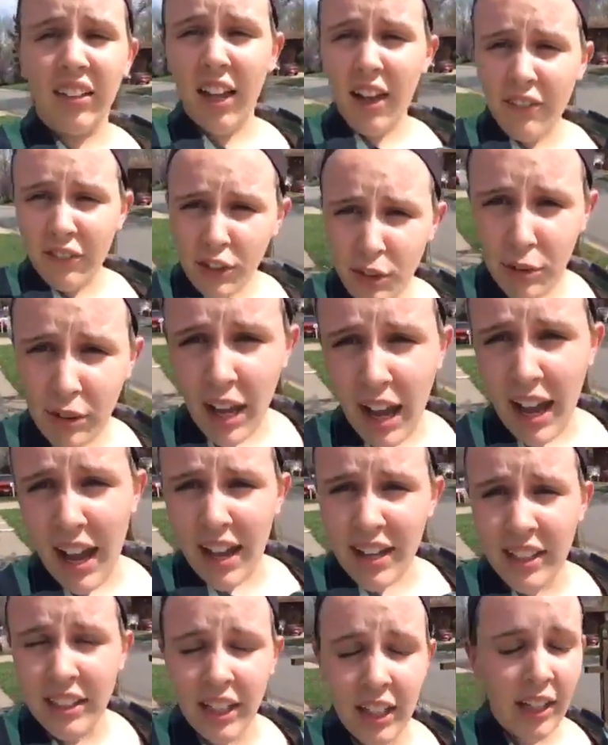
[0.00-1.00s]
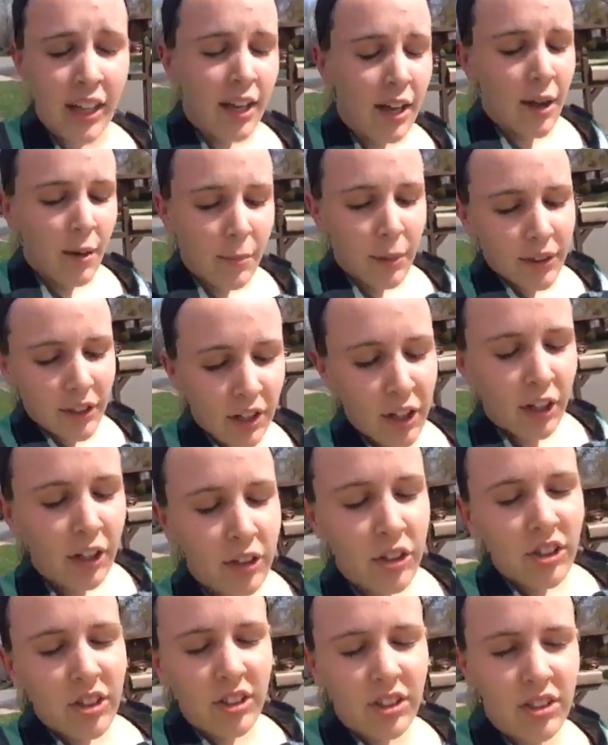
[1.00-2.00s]
love you guys, but there
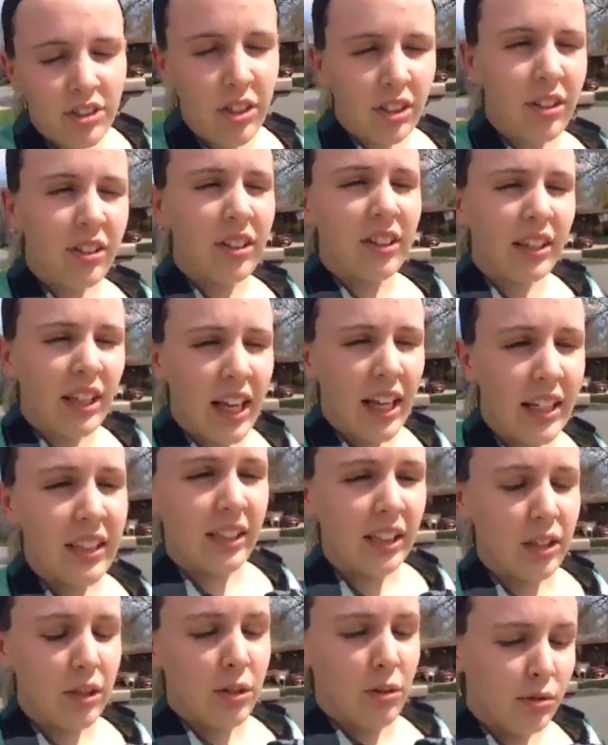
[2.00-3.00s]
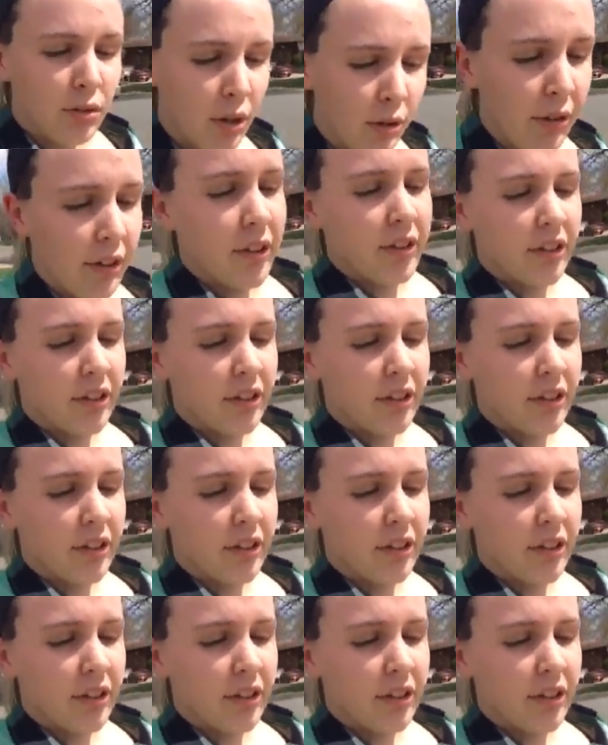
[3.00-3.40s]
are just certain things that you don't